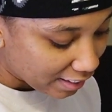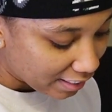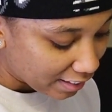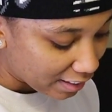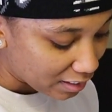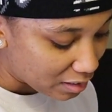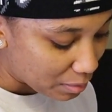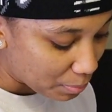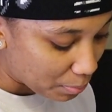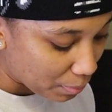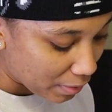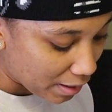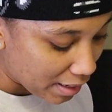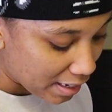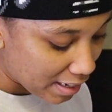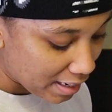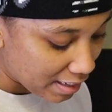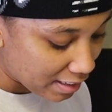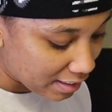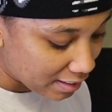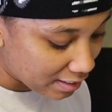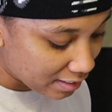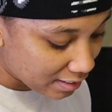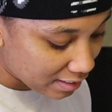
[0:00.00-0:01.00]
Let's
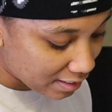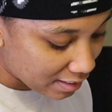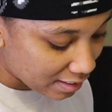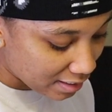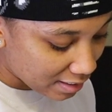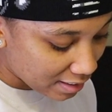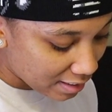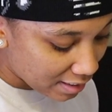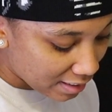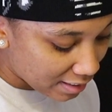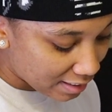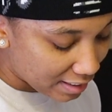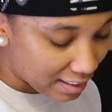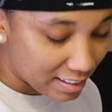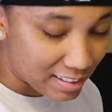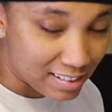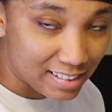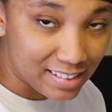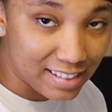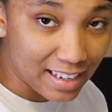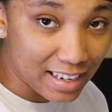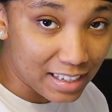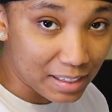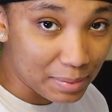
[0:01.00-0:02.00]
bring this
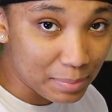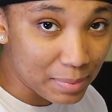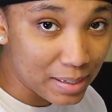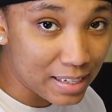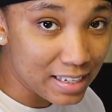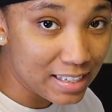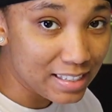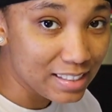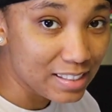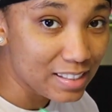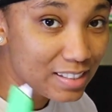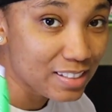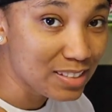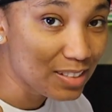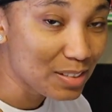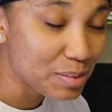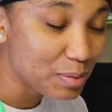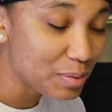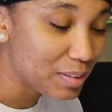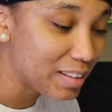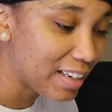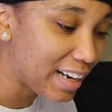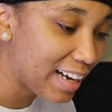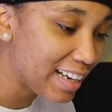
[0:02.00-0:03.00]
segment
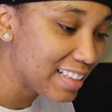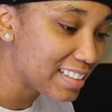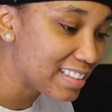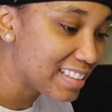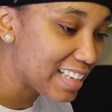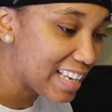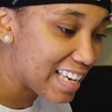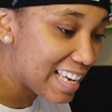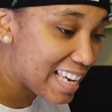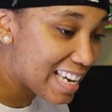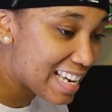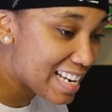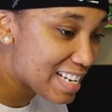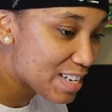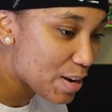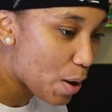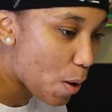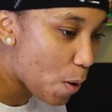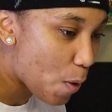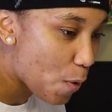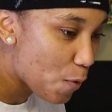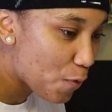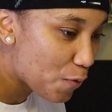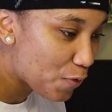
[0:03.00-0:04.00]
to a nice end,
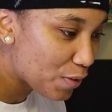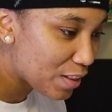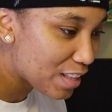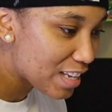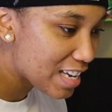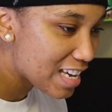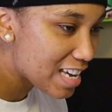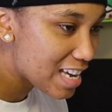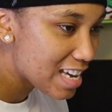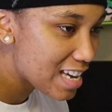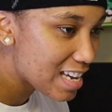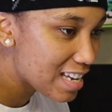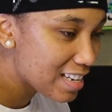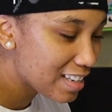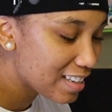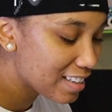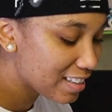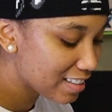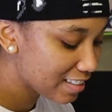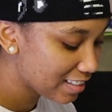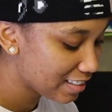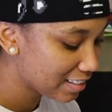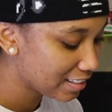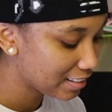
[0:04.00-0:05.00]
hopefully.
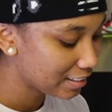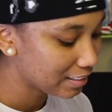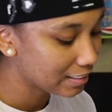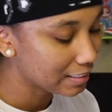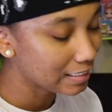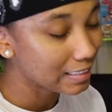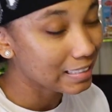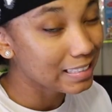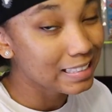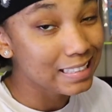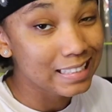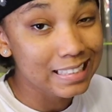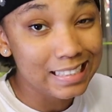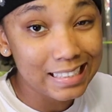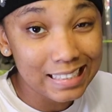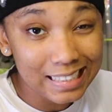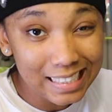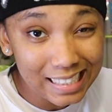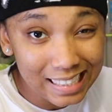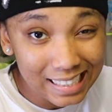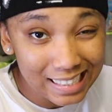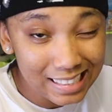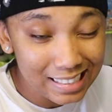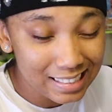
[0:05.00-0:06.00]

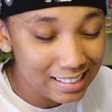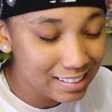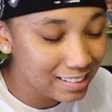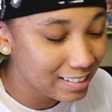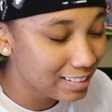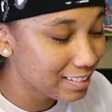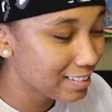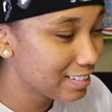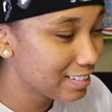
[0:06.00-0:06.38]
Yeet.